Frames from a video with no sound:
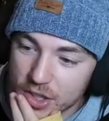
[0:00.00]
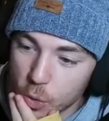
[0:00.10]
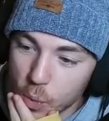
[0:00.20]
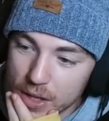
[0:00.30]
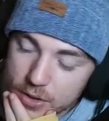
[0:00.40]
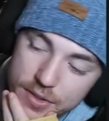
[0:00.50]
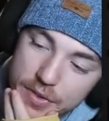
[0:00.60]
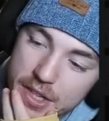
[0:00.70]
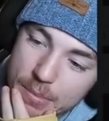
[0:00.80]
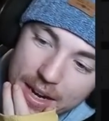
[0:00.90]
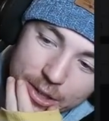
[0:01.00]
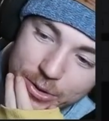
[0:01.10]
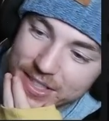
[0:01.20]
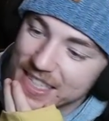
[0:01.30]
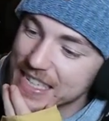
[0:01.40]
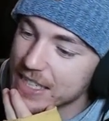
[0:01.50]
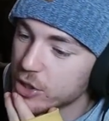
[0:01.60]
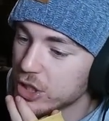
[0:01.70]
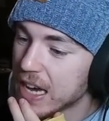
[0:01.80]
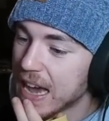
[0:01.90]
the wills of the democracy in
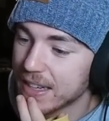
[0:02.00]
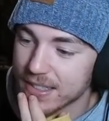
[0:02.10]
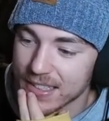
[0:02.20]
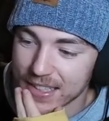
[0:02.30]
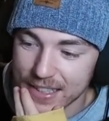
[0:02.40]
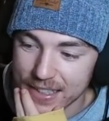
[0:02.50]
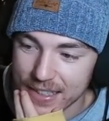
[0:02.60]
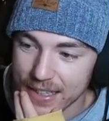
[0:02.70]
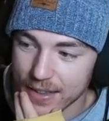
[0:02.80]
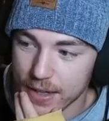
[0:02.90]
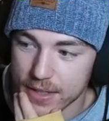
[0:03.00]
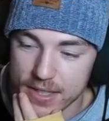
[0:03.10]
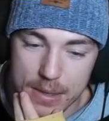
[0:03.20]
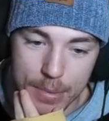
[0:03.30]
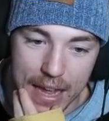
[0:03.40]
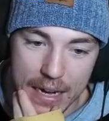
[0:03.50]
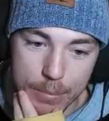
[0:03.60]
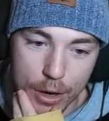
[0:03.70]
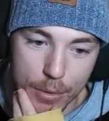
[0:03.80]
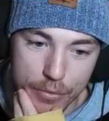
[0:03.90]
chat, and thus the Black
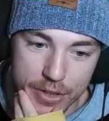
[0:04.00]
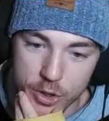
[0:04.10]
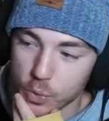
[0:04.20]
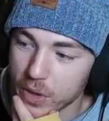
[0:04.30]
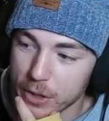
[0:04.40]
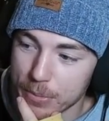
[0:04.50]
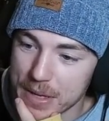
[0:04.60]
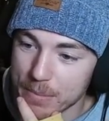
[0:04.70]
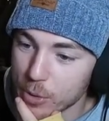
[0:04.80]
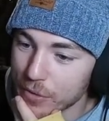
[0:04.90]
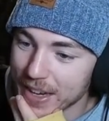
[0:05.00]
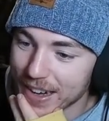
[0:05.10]
Baublefish will be moving